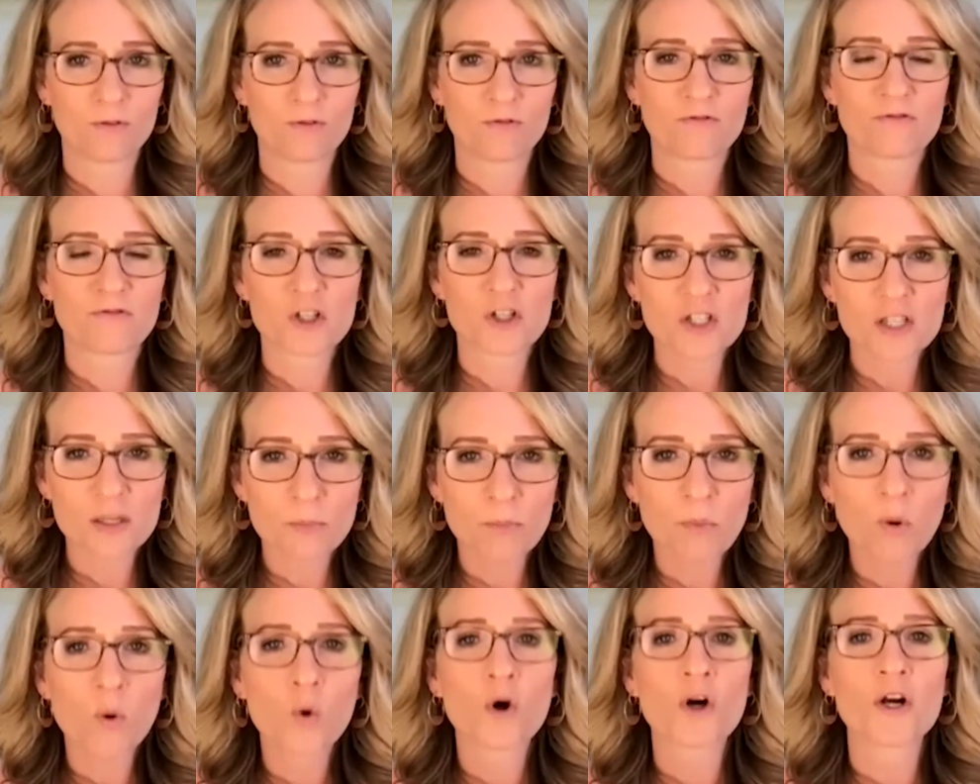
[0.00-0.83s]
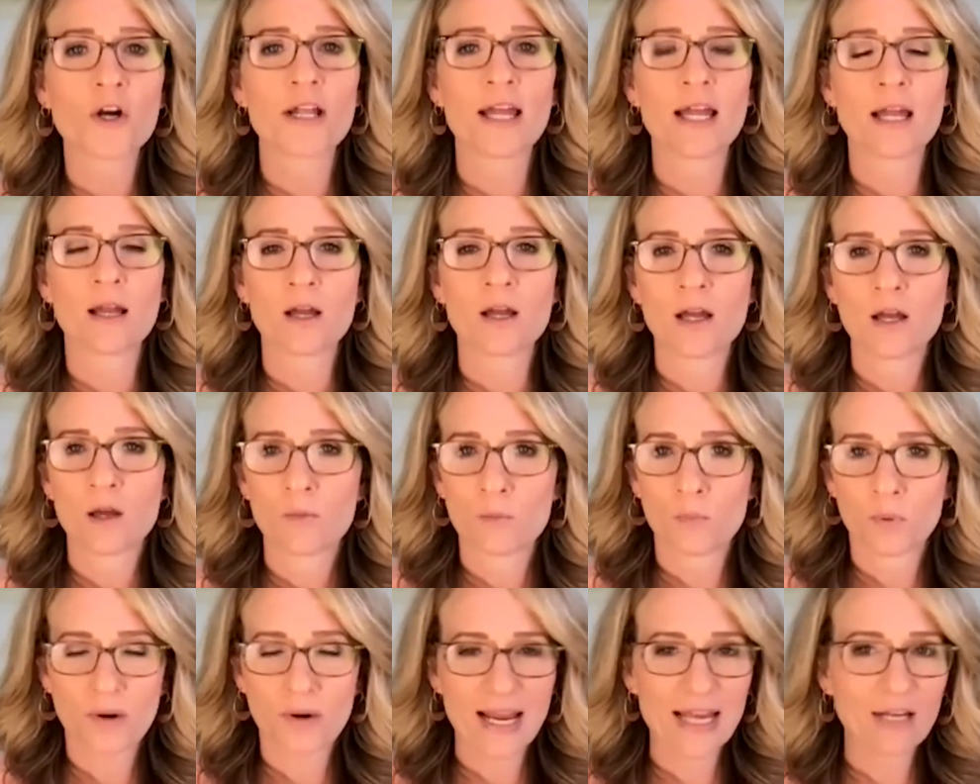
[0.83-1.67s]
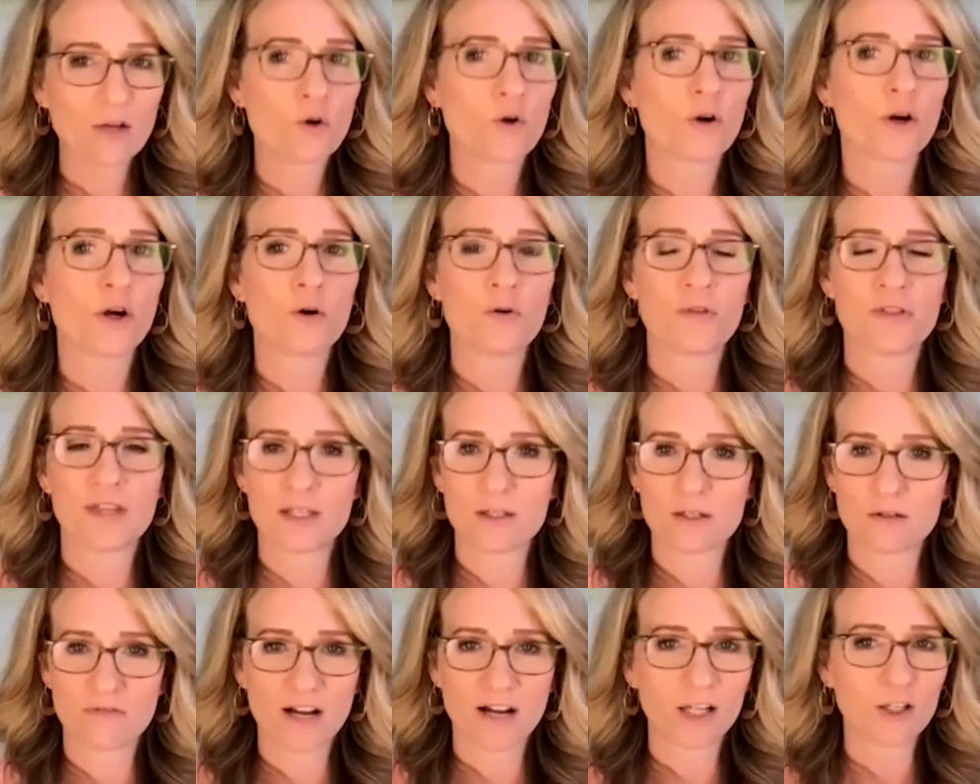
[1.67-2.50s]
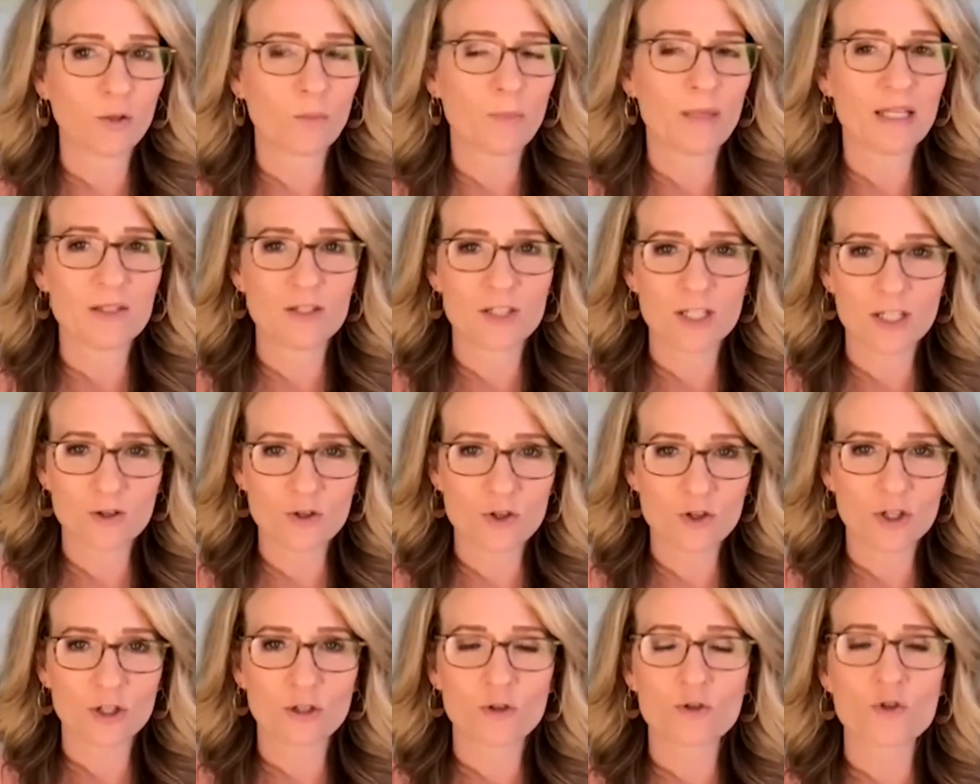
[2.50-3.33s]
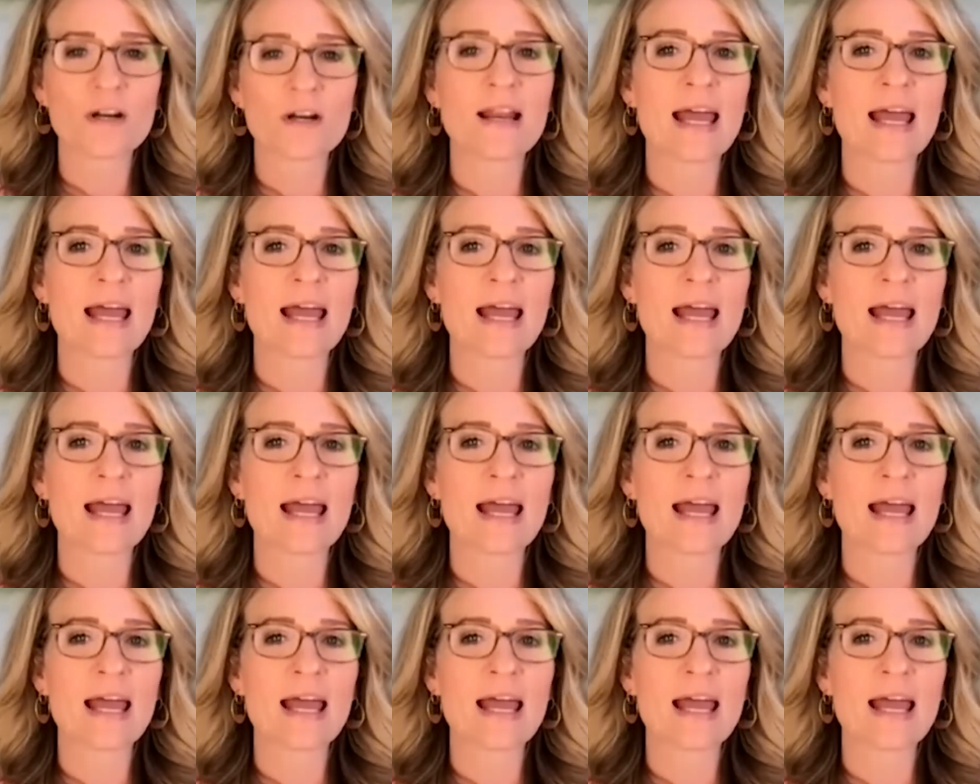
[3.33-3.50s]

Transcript: for supporting brain growth and development in children